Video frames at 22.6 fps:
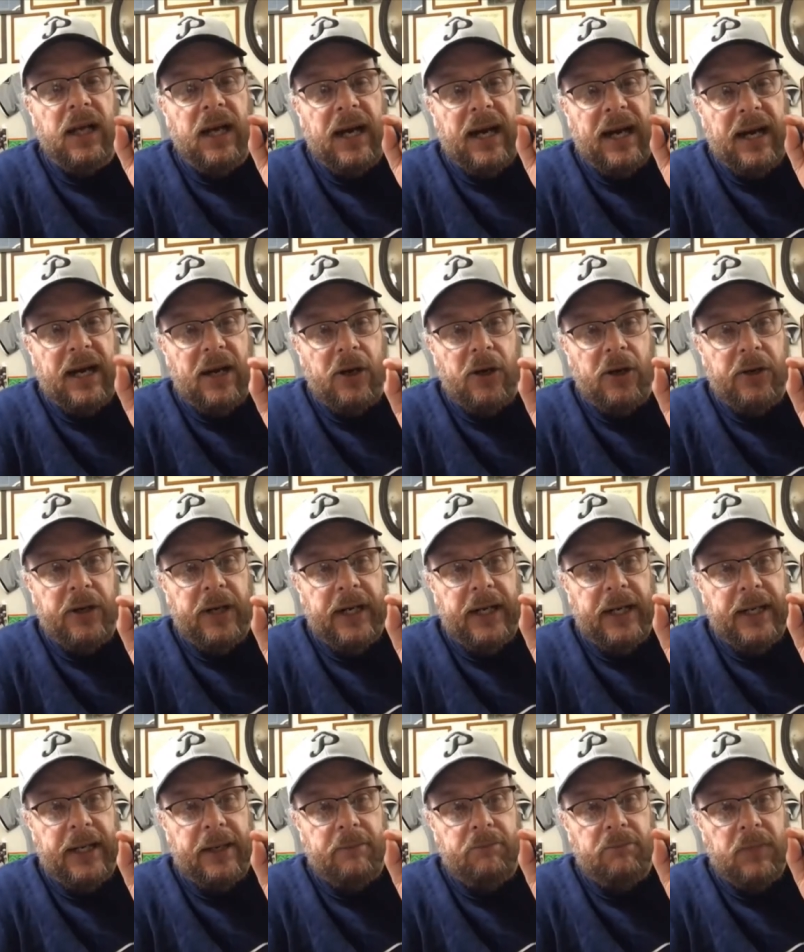our
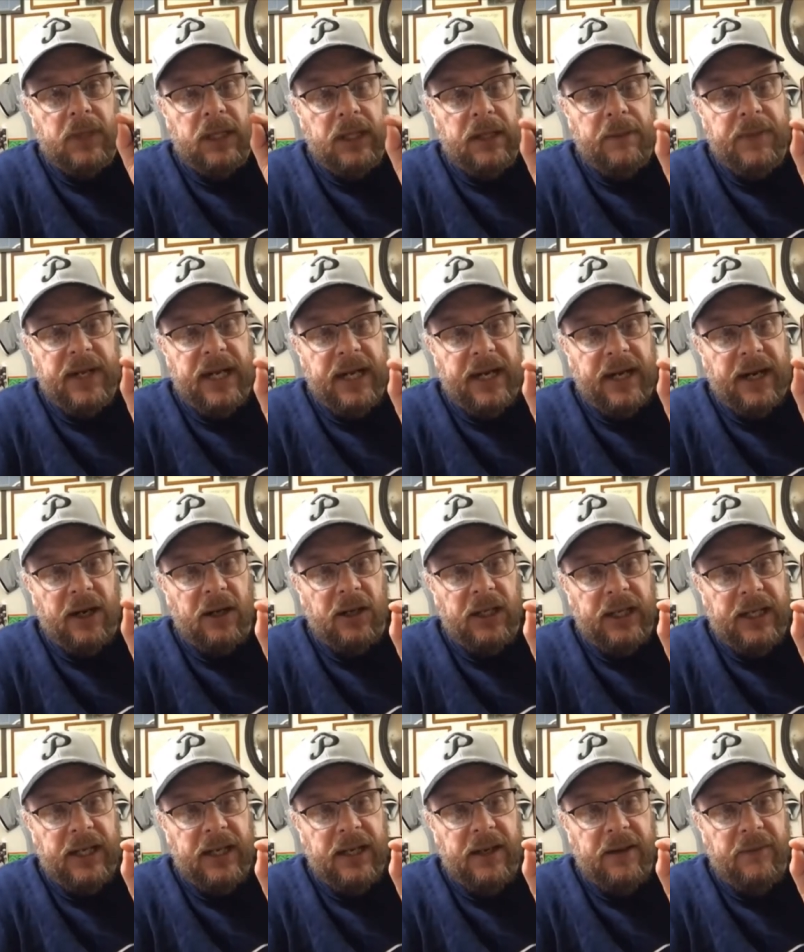um, limit in our
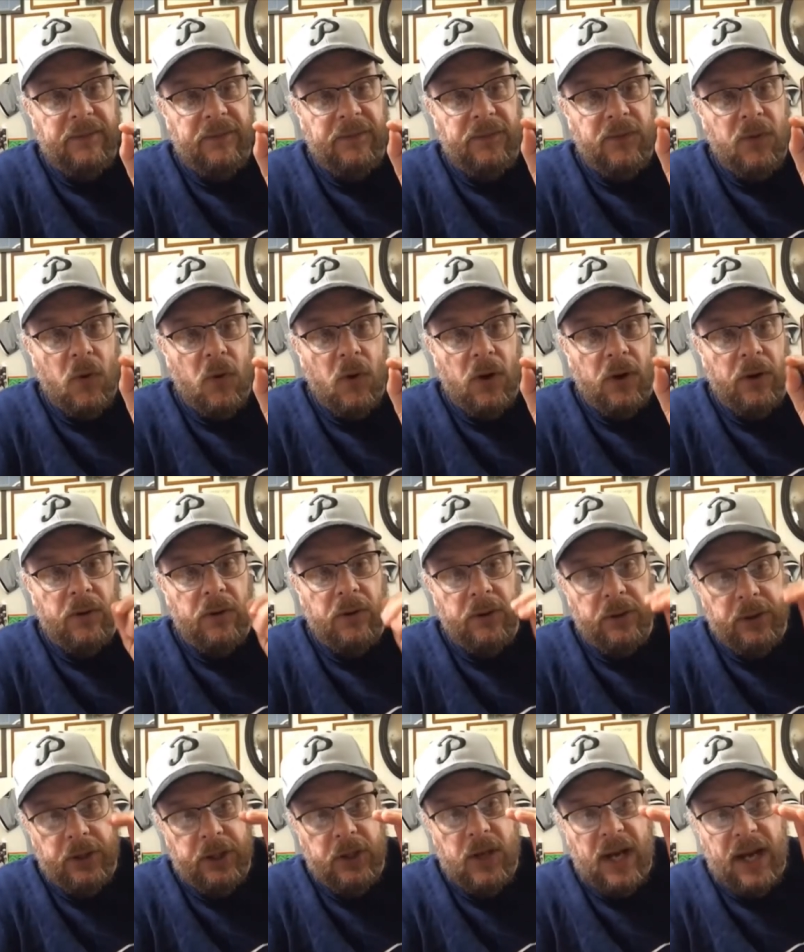league for
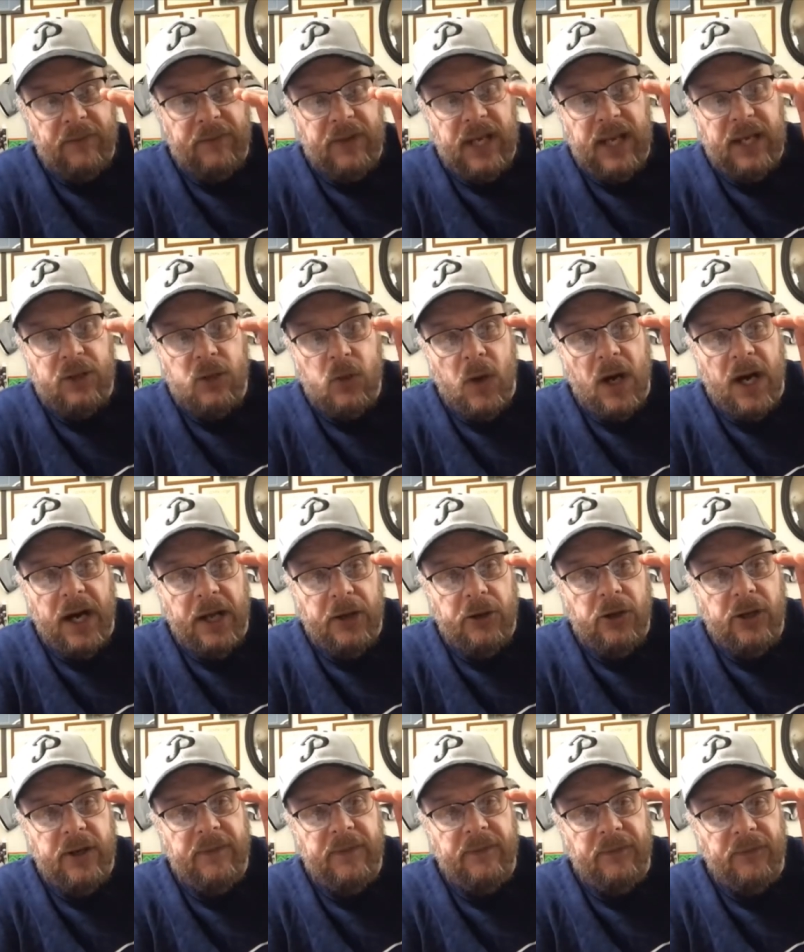you have to get to
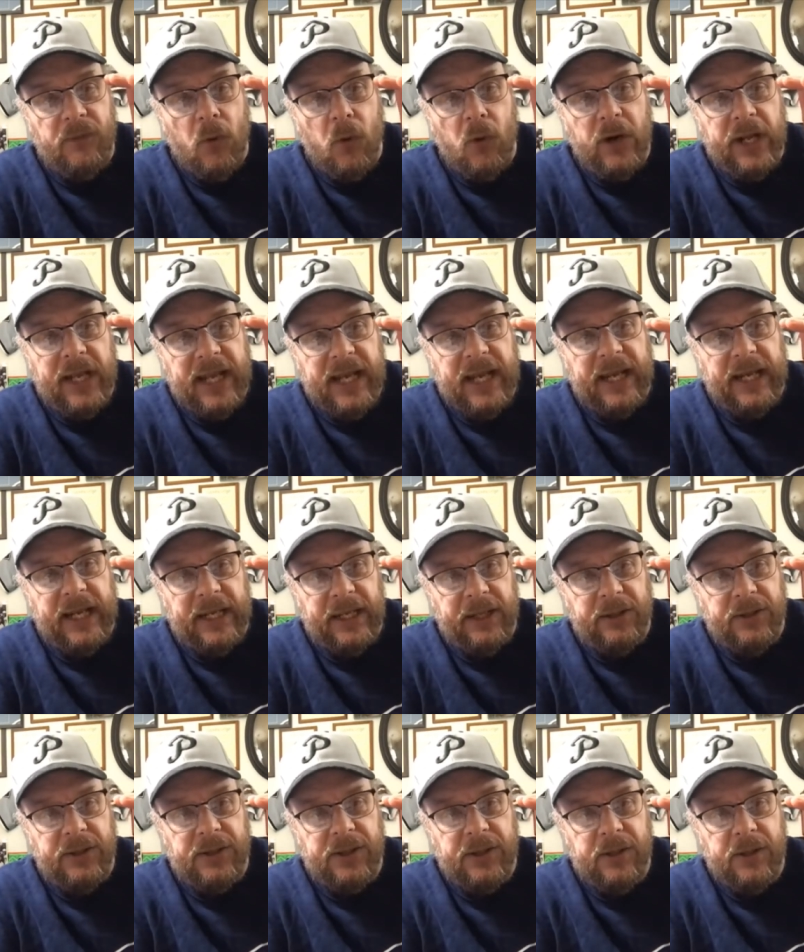140
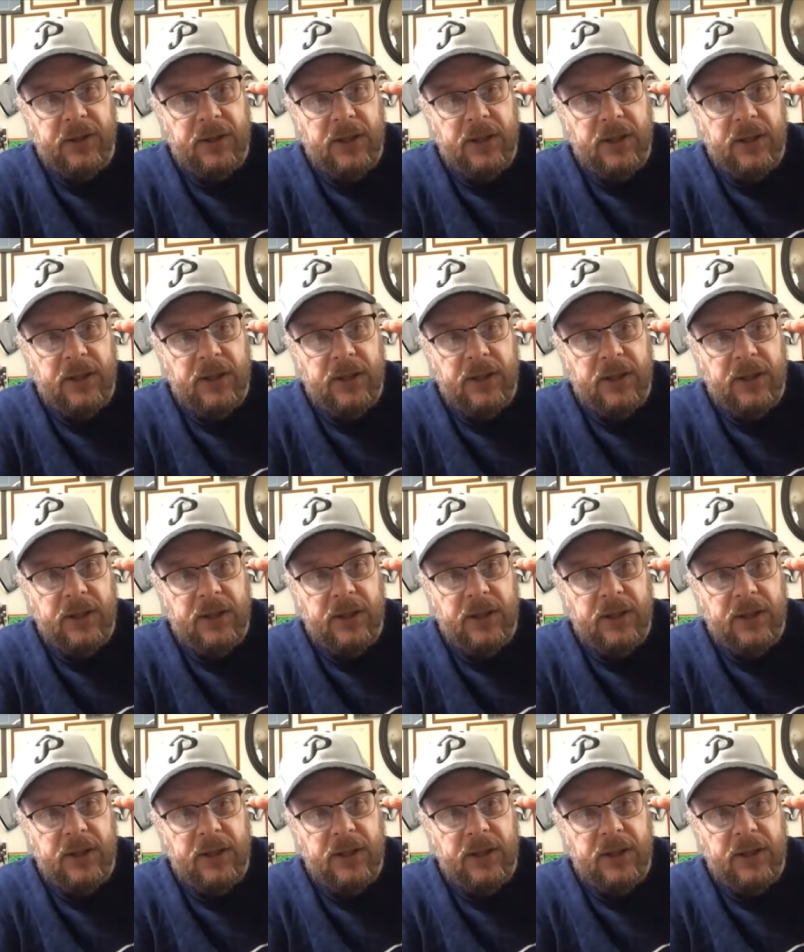innings